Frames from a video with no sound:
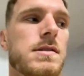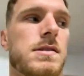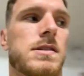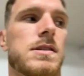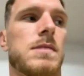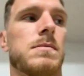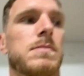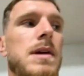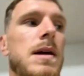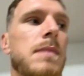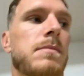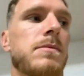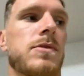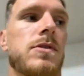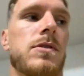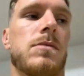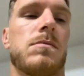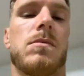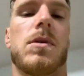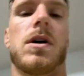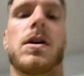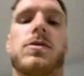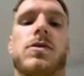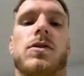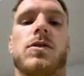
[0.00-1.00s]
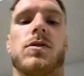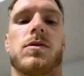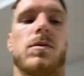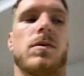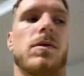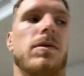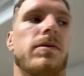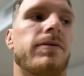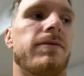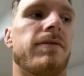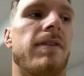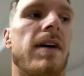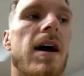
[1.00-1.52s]
is sometimes their muscles will
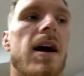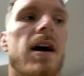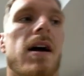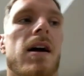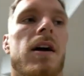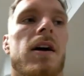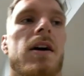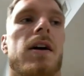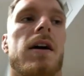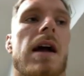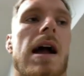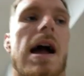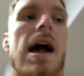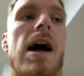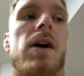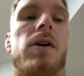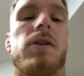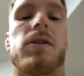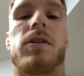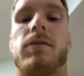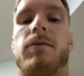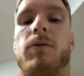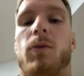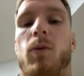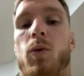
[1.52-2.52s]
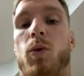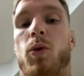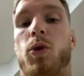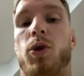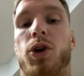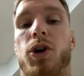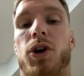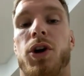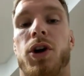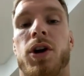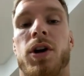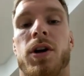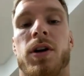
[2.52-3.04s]
fire out of
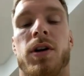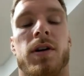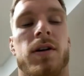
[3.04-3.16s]
order.